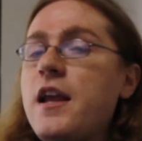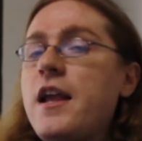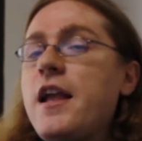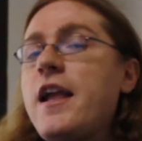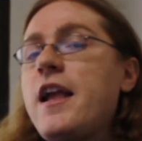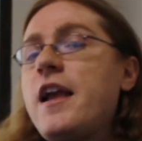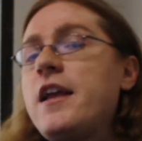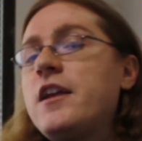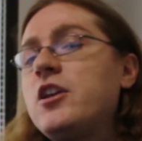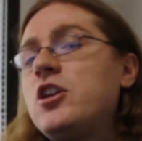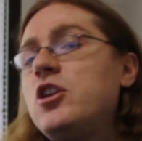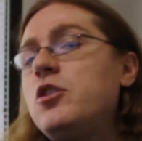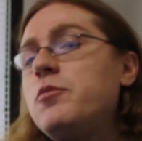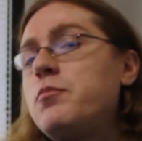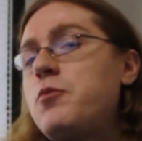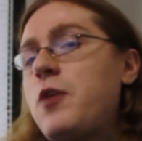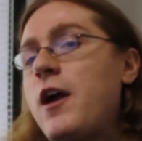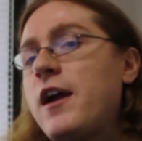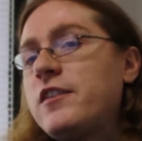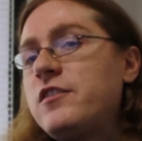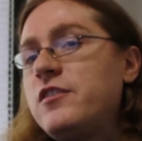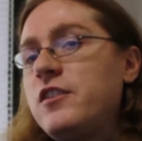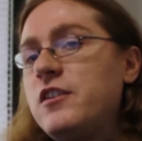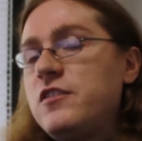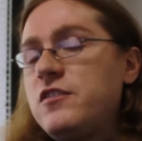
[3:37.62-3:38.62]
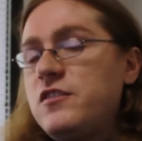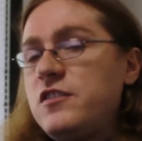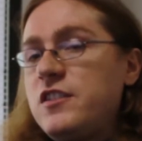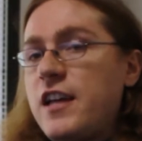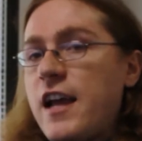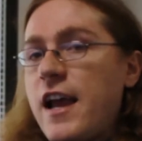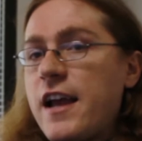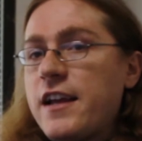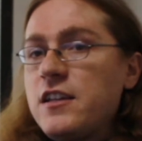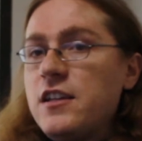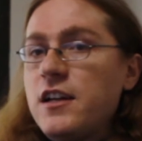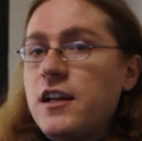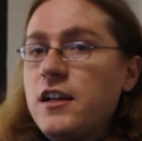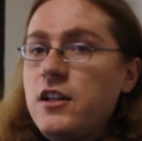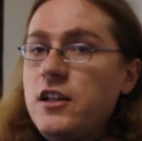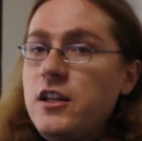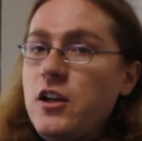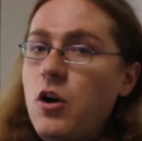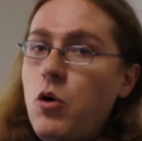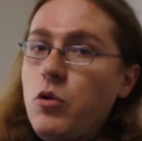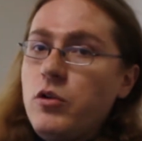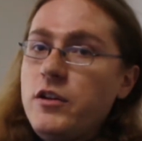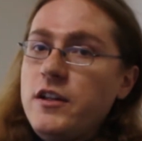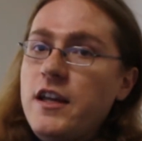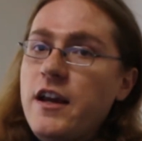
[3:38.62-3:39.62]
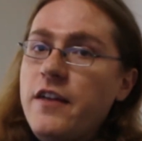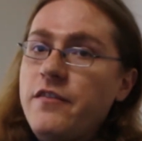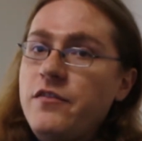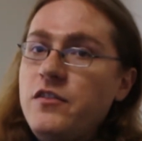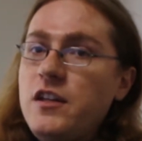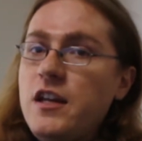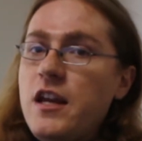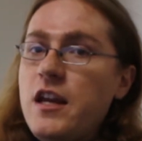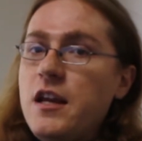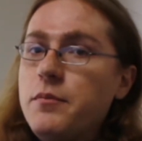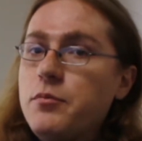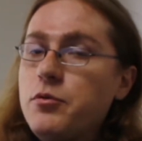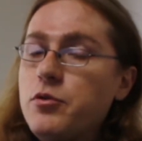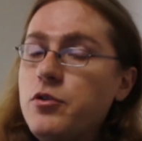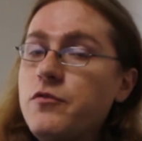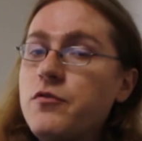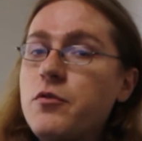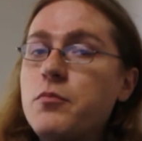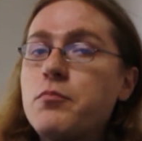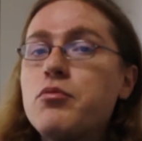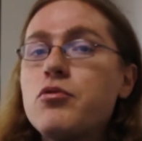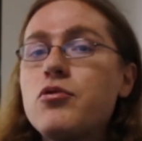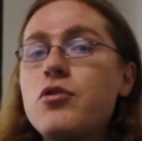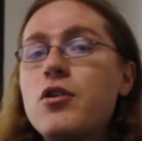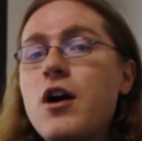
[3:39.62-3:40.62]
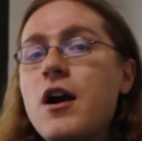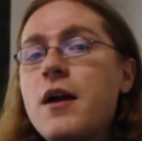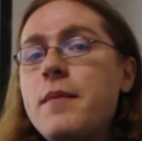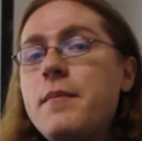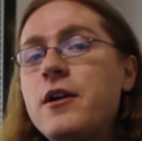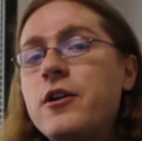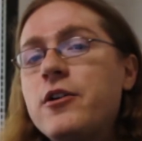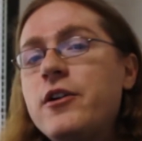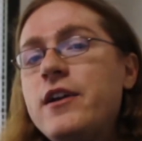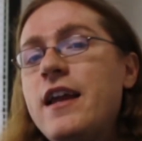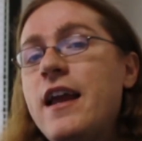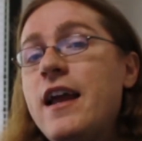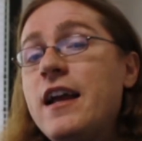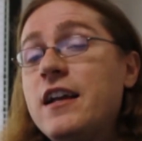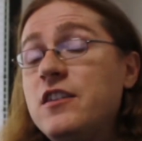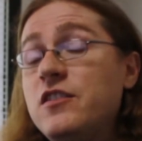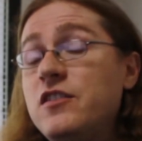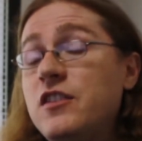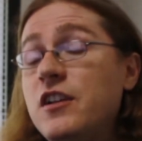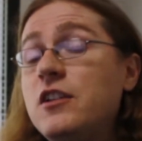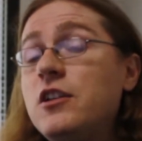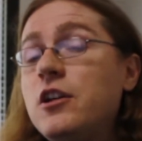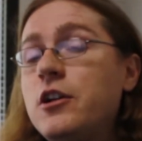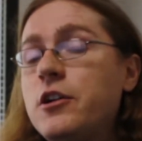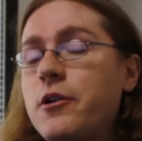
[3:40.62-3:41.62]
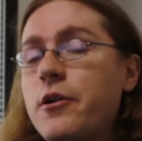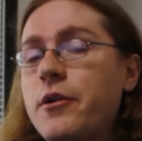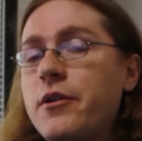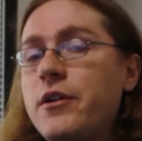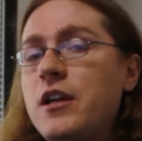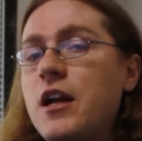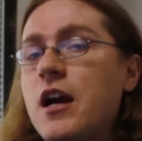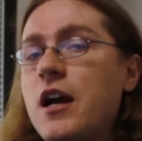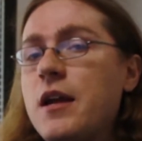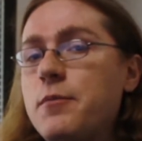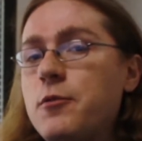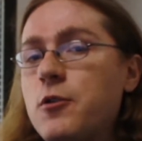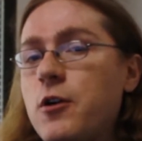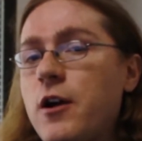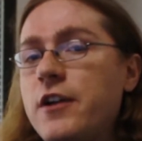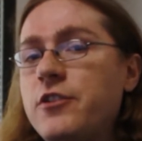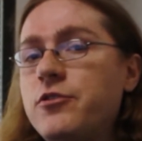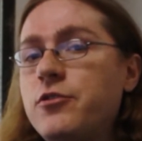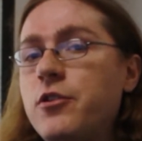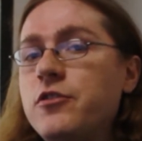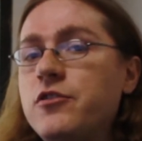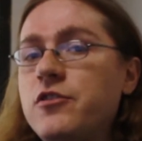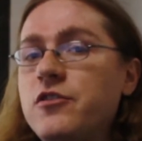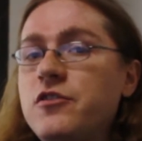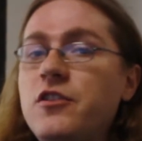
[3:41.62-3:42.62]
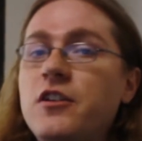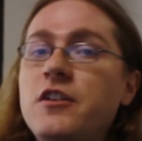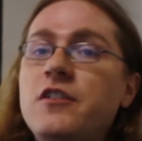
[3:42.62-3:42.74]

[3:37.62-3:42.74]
And Qbrexza is technically only FDA approved for primary axillary hyperhidrosis.